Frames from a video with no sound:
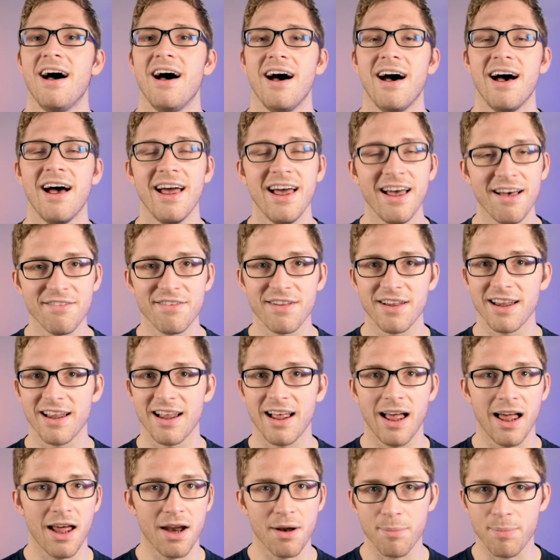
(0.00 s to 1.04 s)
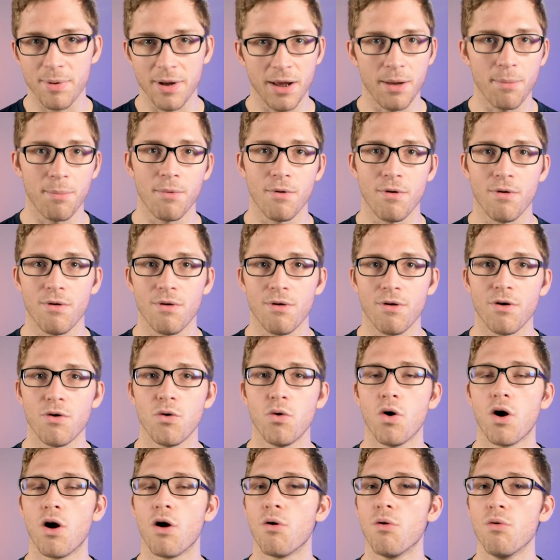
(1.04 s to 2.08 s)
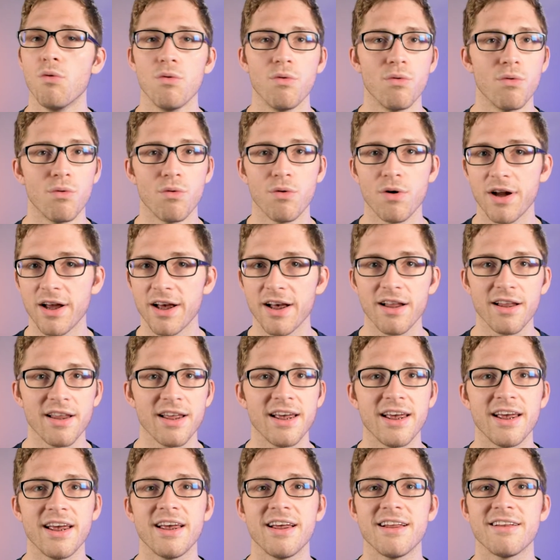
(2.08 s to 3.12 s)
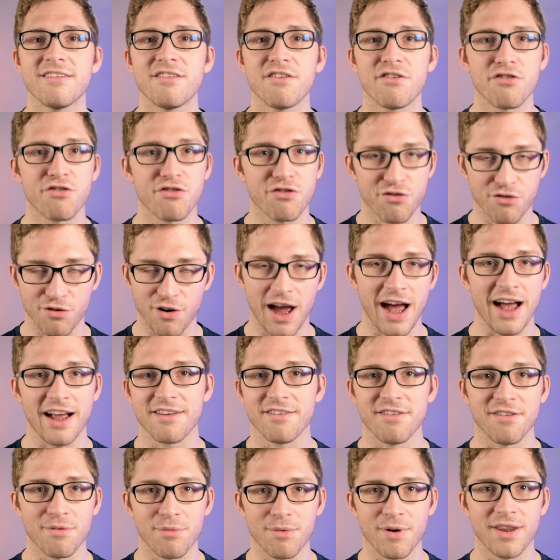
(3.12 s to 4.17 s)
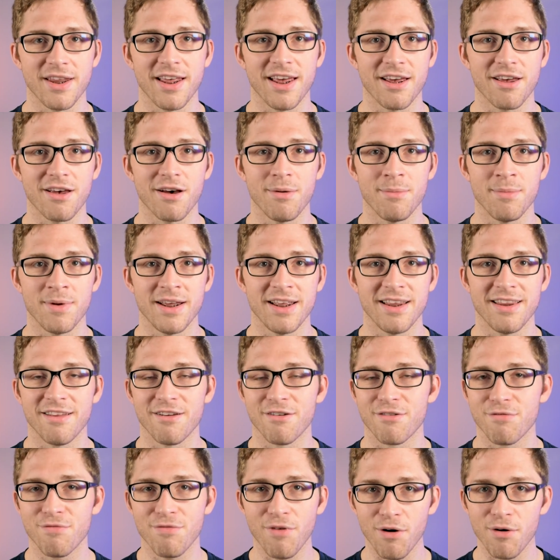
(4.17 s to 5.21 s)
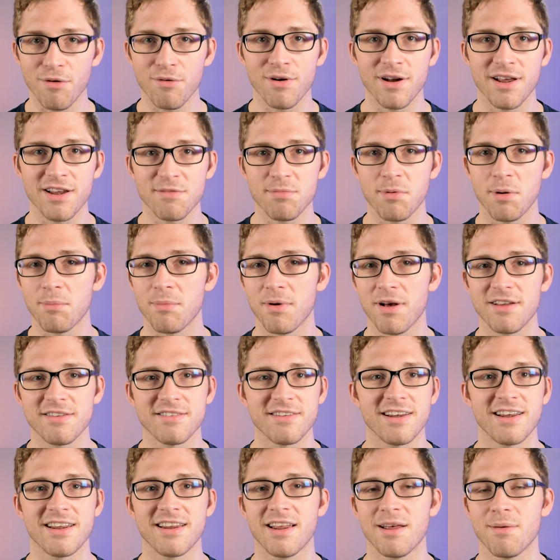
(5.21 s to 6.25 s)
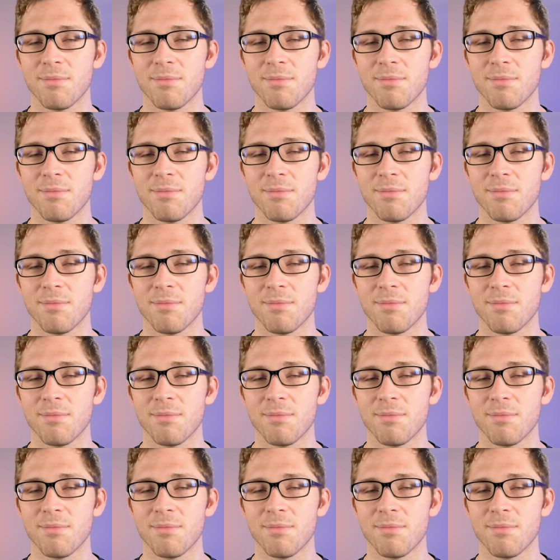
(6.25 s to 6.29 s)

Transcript: I have a lot of people who are really distracted when they come in. Their phone has been buzzing.